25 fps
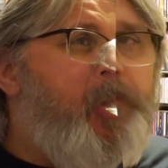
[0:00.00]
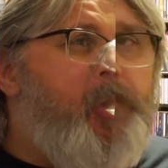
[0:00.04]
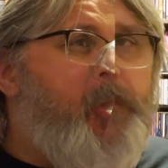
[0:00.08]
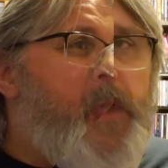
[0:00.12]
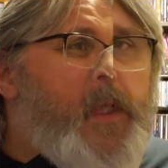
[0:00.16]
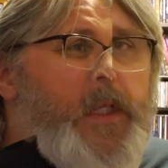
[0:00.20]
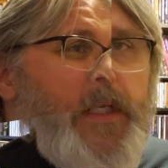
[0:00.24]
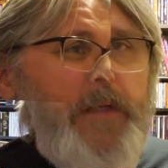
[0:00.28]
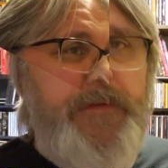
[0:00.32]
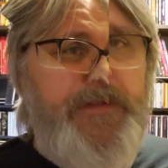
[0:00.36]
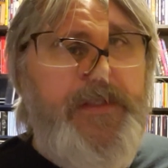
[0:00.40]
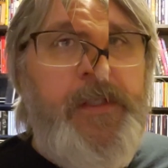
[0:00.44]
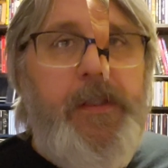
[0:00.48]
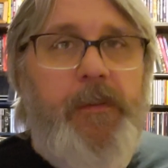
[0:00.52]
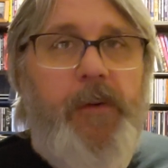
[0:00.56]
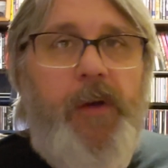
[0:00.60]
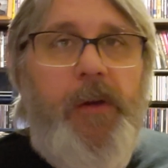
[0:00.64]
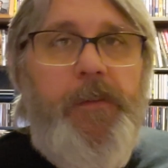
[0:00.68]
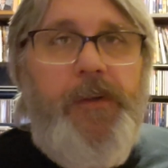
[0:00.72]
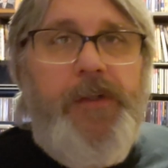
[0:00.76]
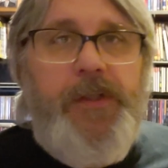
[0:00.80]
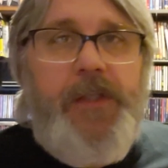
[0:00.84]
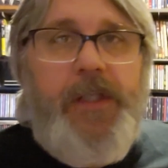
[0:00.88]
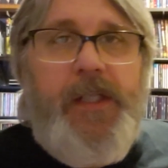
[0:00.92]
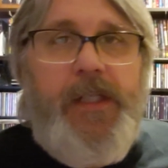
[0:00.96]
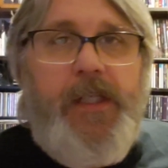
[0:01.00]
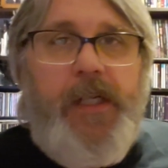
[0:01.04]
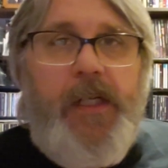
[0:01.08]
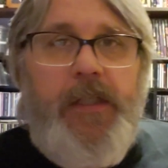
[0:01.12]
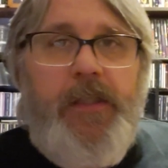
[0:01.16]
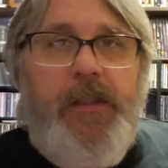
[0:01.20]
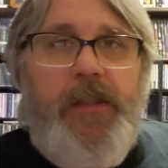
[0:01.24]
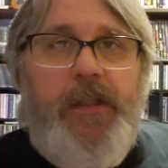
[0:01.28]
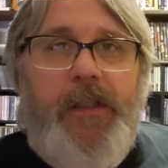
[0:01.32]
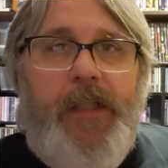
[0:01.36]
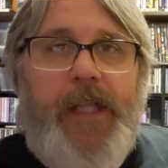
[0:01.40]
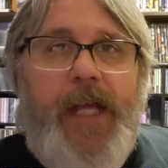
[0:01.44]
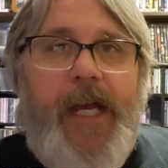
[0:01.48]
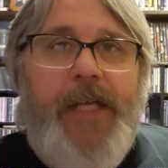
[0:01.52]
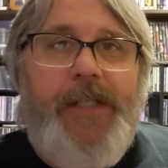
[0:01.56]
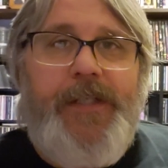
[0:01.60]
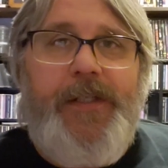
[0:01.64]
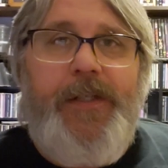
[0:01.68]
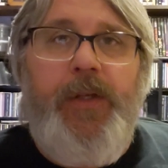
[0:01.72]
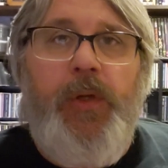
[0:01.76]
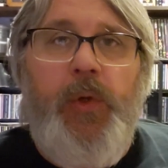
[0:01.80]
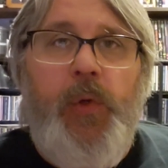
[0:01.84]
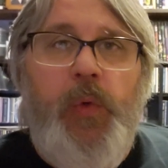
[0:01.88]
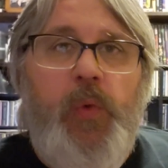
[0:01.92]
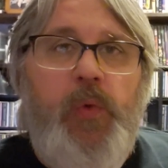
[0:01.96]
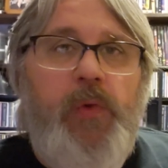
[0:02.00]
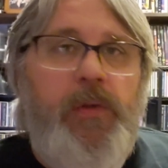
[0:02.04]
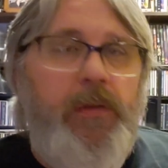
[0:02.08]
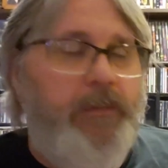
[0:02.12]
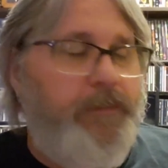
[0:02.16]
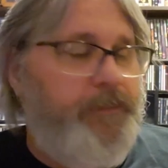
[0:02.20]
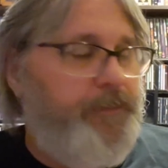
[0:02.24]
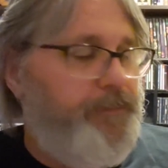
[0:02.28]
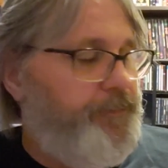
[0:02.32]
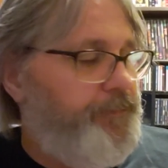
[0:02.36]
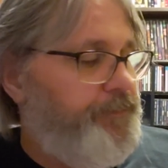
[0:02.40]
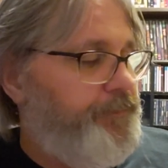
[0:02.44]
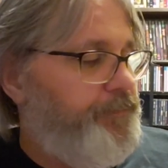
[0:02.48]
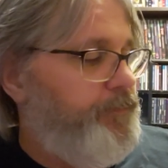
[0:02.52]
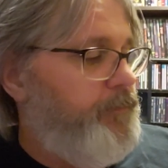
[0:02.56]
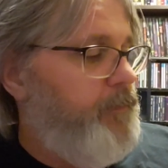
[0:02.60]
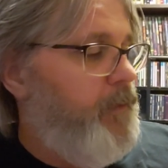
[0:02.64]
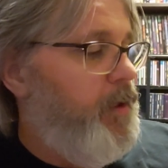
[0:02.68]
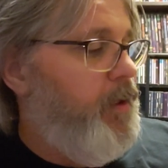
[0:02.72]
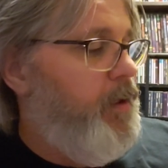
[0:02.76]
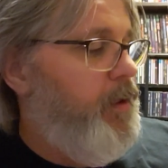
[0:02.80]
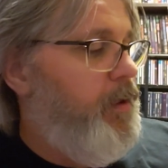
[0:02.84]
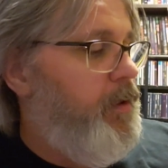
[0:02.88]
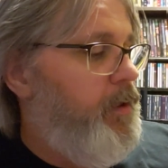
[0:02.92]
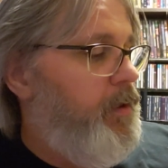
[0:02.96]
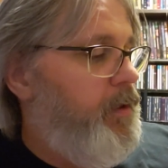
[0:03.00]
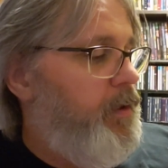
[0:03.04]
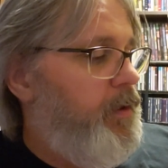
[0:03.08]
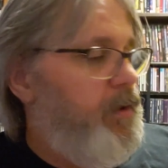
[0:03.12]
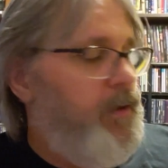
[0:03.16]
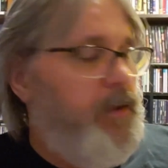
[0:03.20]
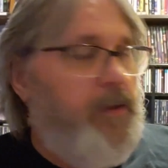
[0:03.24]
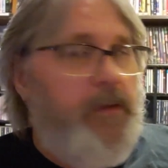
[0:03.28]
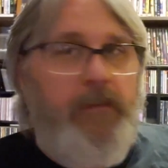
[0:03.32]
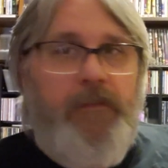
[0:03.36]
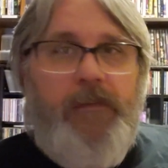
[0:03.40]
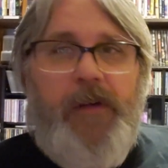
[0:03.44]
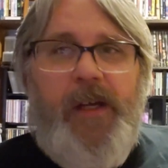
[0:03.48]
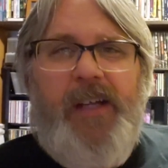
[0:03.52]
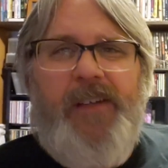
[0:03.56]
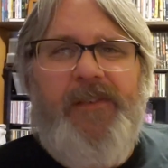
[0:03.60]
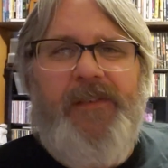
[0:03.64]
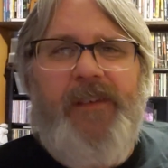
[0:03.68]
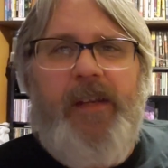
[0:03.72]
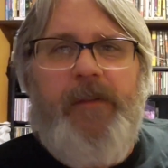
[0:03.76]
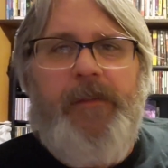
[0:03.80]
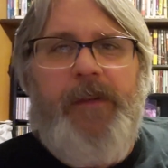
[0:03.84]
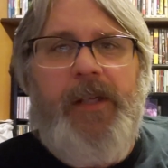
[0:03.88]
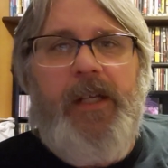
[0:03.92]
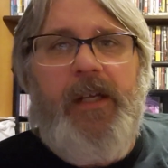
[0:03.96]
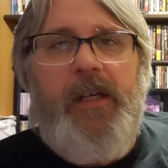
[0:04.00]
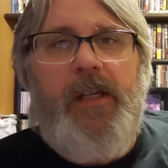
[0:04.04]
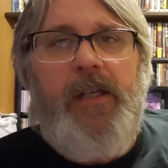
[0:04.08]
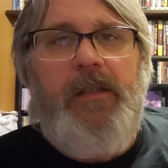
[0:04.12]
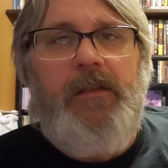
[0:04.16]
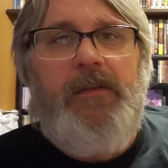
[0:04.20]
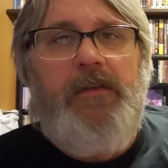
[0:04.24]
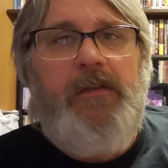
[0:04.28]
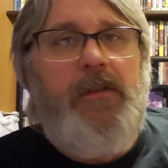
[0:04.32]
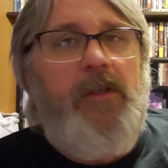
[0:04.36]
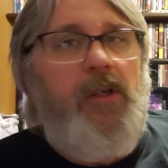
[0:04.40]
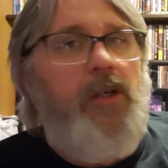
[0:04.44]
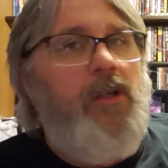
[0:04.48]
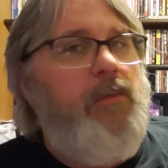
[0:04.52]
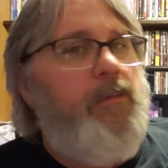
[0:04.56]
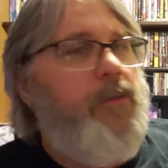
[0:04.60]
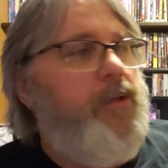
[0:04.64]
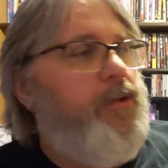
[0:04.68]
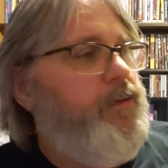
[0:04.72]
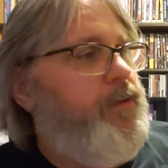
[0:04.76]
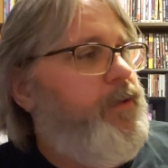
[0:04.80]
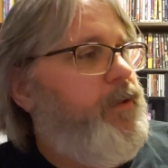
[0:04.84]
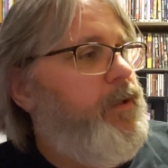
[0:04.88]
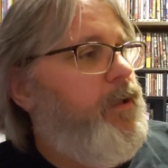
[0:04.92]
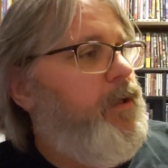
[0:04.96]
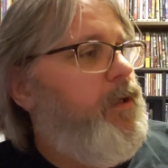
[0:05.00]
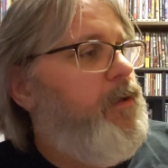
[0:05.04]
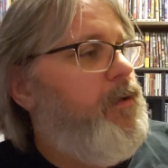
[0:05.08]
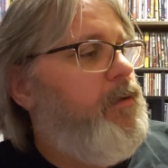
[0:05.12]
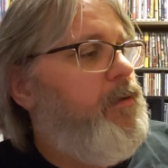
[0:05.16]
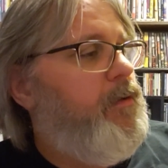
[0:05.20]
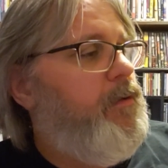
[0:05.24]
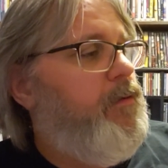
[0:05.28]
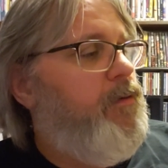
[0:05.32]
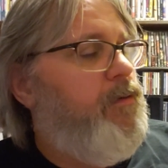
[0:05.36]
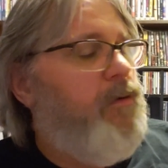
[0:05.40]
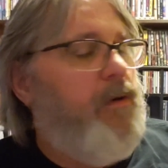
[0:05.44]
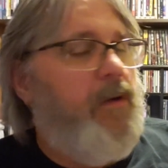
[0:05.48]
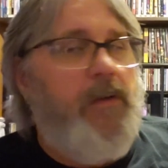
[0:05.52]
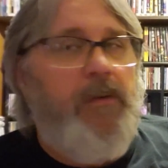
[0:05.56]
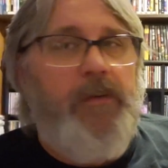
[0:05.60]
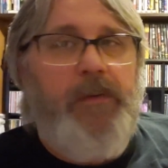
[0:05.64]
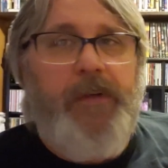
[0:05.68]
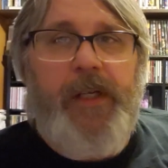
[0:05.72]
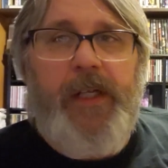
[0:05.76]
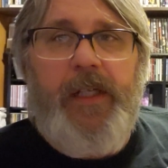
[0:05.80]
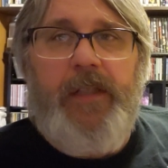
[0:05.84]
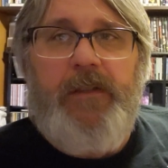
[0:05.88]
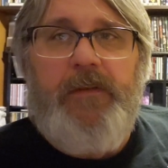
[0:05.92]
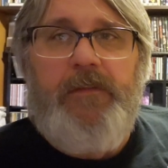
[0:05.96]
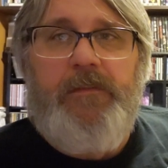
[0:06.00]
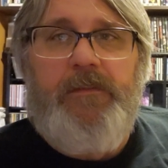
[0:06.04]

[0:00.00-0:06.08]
Anyways, I'm almost done glass two. Well, maybe not. Almost got a quarter away.